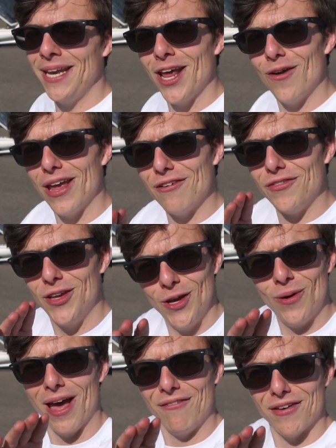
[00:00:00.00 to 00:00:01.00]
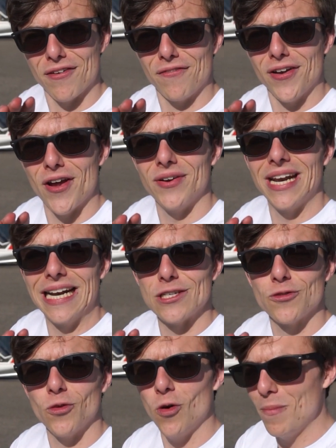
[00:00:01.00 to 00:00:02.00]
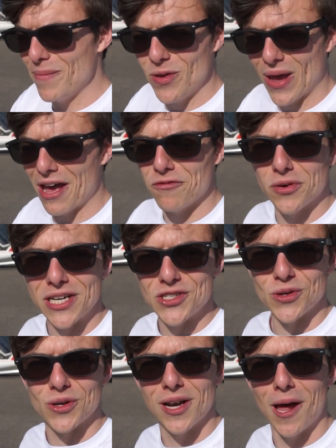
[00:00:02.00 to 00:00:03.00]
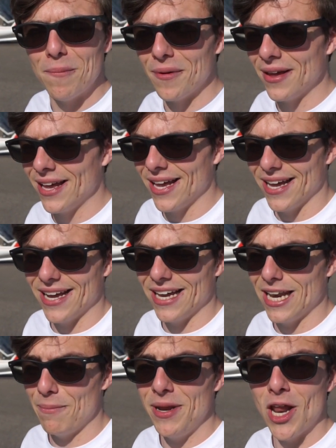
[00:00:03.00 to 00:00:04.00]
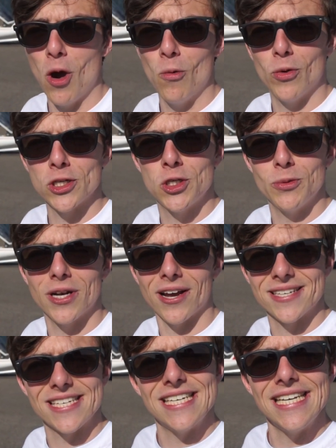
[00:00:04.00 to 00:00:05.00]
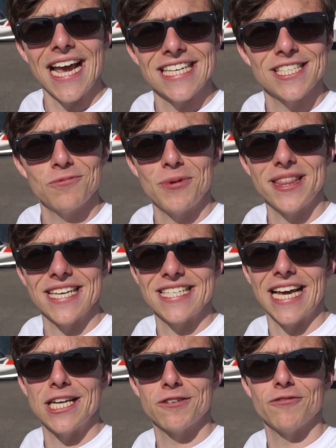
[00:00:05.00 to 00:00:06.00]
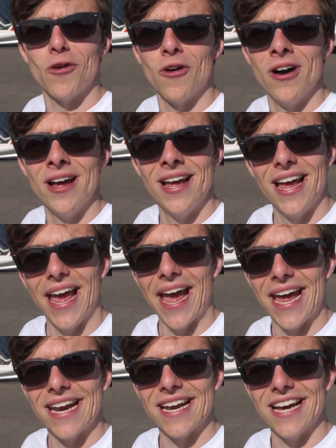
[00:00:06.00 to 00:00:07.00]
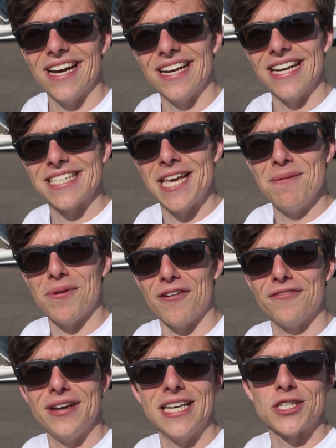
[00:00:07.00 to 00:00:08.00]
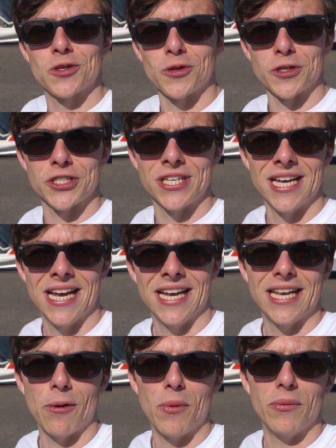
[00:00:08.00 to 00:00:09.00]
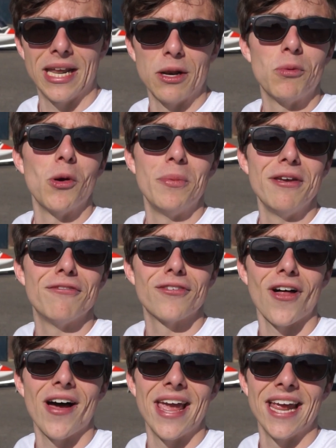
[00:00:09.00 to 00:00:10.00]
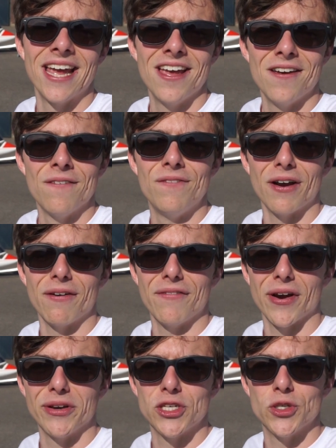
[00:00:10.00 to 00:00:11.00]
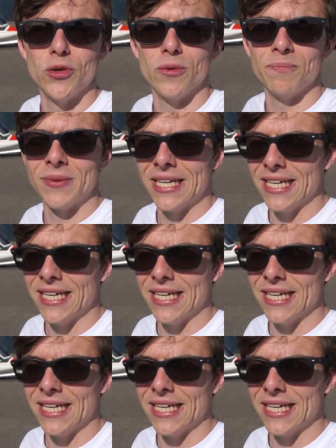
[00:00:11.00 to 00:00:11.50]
me know if you have ever flown an LS4. Maybe you have one at your club. Let me know what you would like to see next with this LS4. And let's keep our fingers crossed that that it will be flying very, very soon.